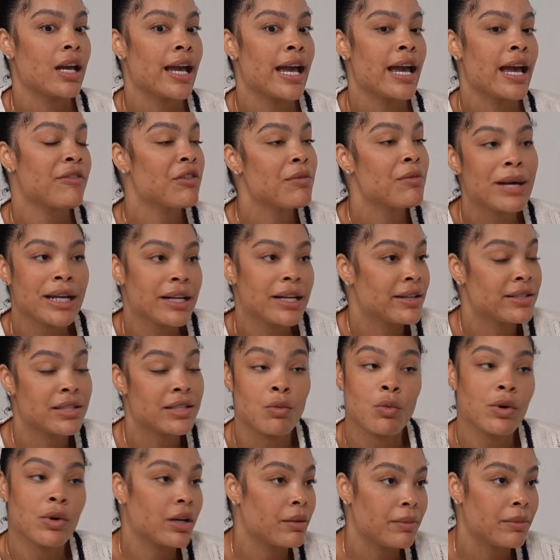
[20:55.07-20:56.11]
everybody
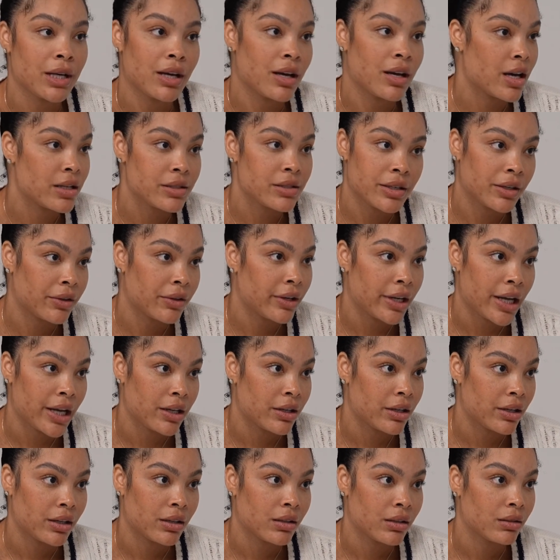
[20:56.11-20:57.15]
doesn't want to be a content
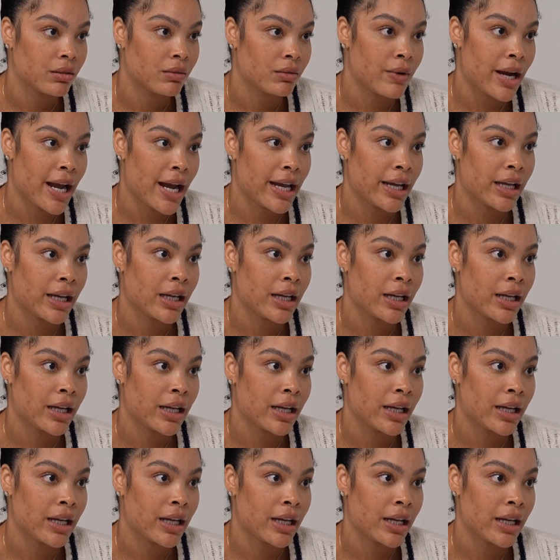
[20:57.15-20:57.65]
creator, right?